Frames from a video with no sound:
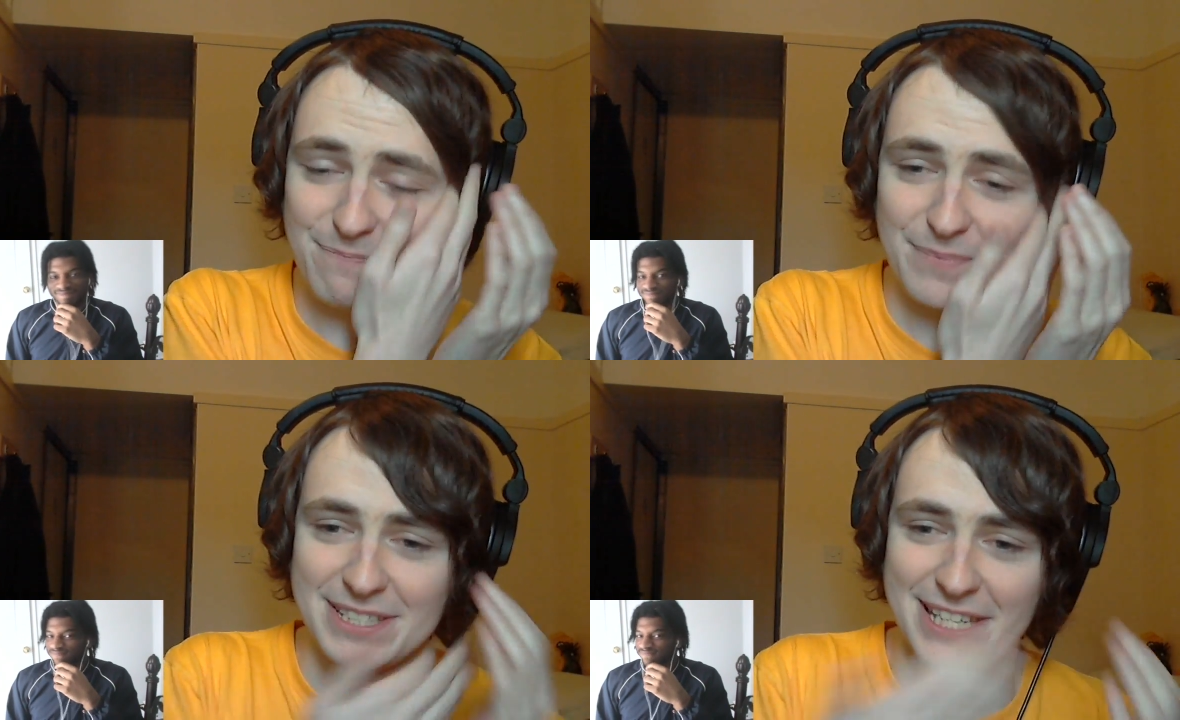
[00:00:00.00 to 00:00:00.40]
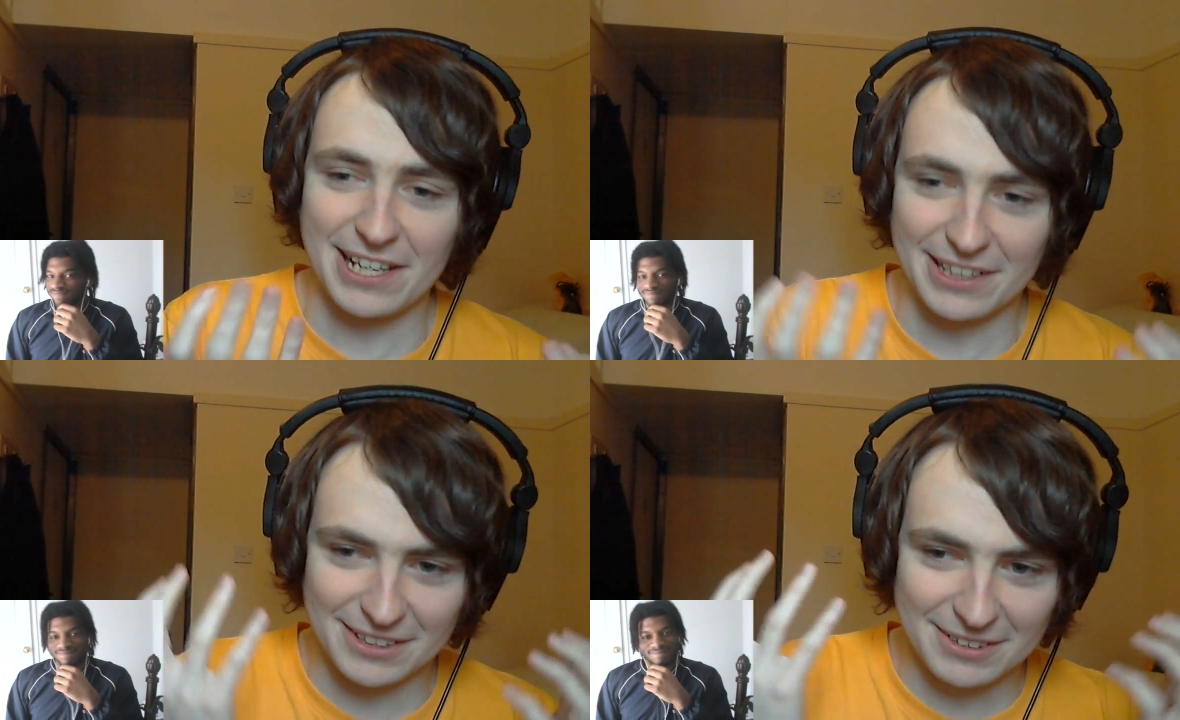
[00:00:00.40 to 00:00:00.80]

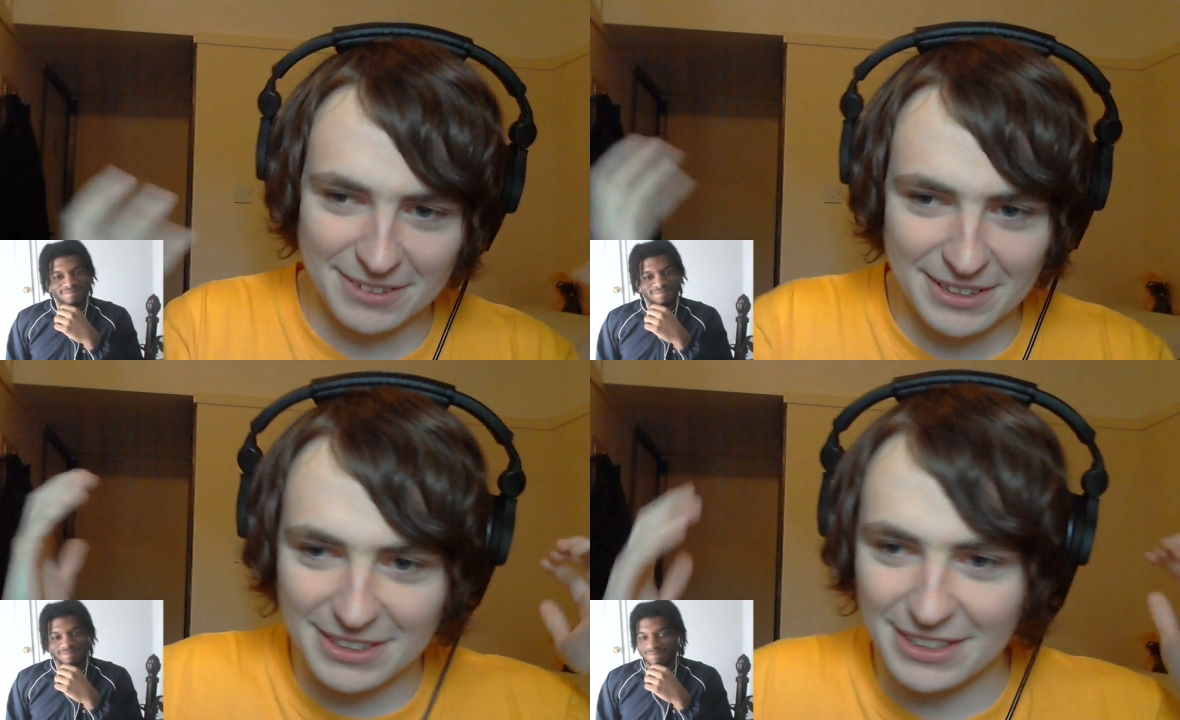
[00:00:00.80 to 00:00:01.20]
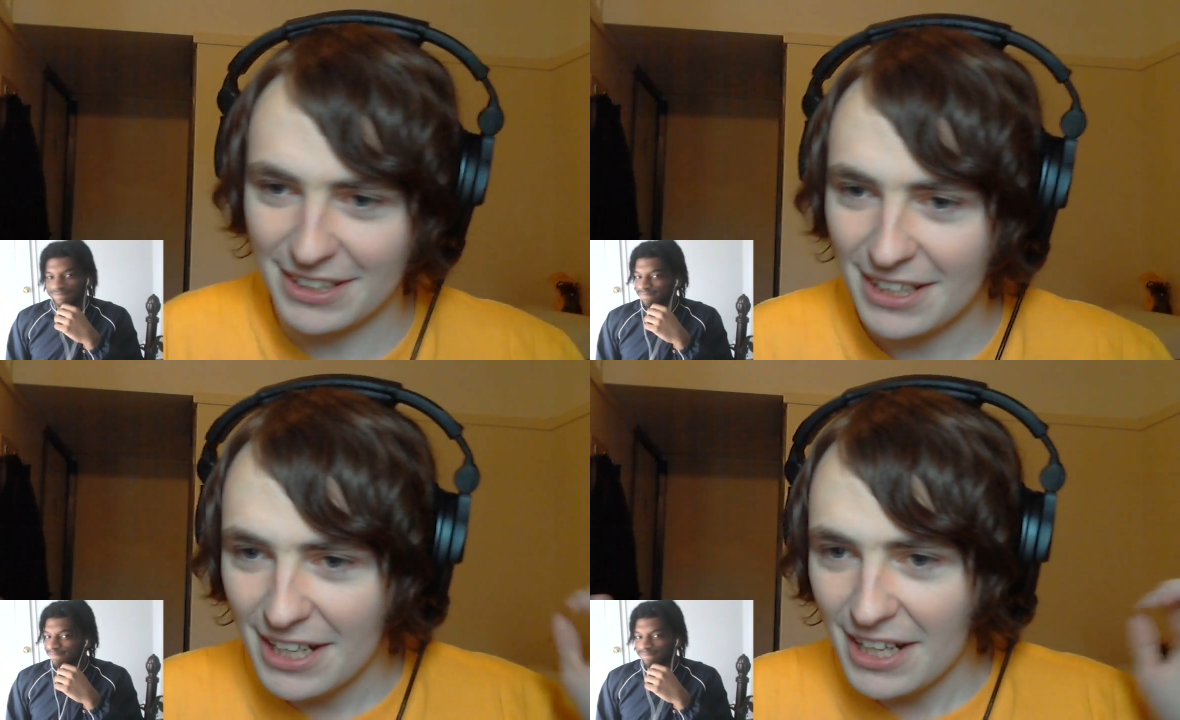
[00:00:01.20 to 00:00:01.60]
Speaker 1: Still,
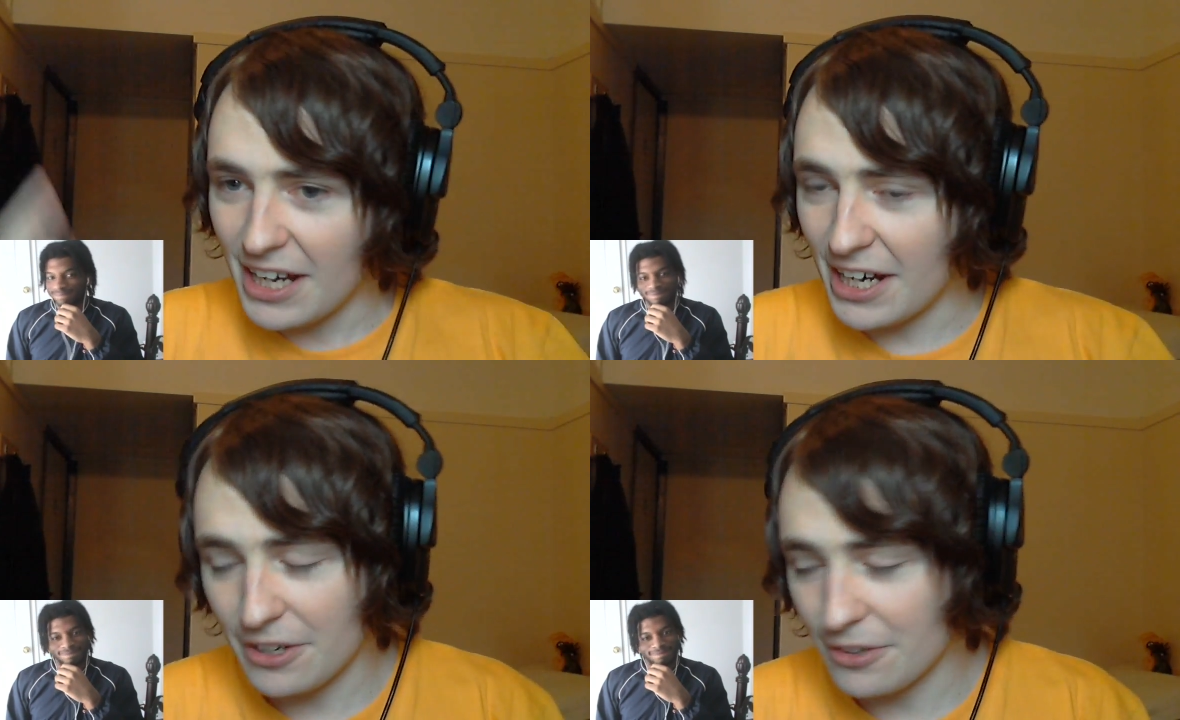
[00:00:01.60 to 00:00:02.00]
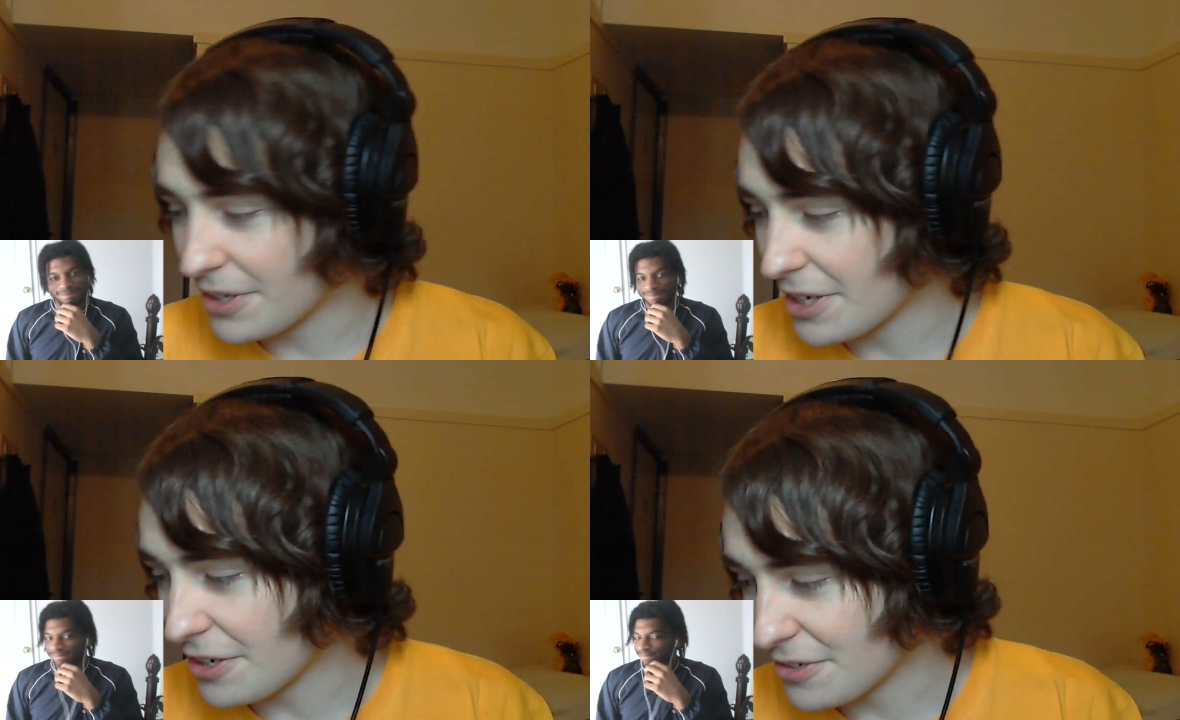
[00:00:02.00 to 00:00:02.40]
I don't know.